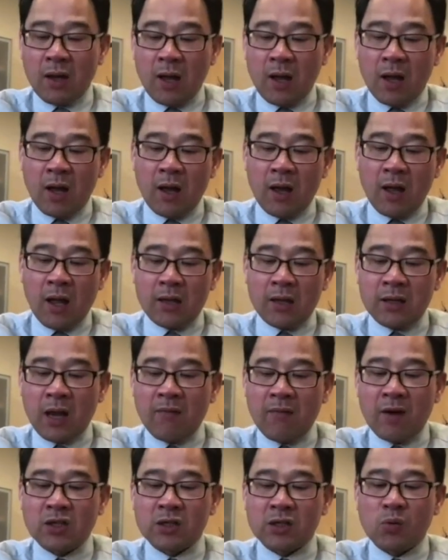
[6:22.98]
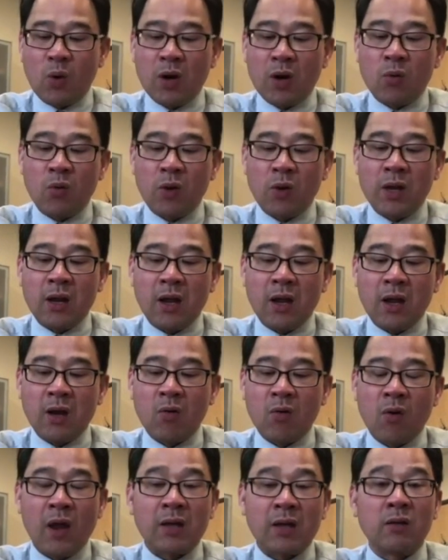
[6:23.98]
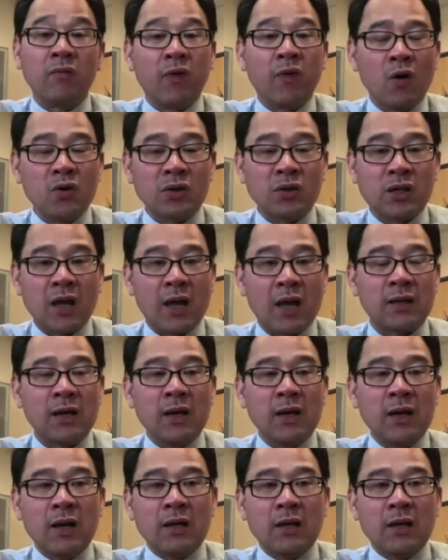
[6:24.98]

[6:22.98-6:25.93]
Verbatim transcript: Uh, and Dave, I just want to reiterate to folks that,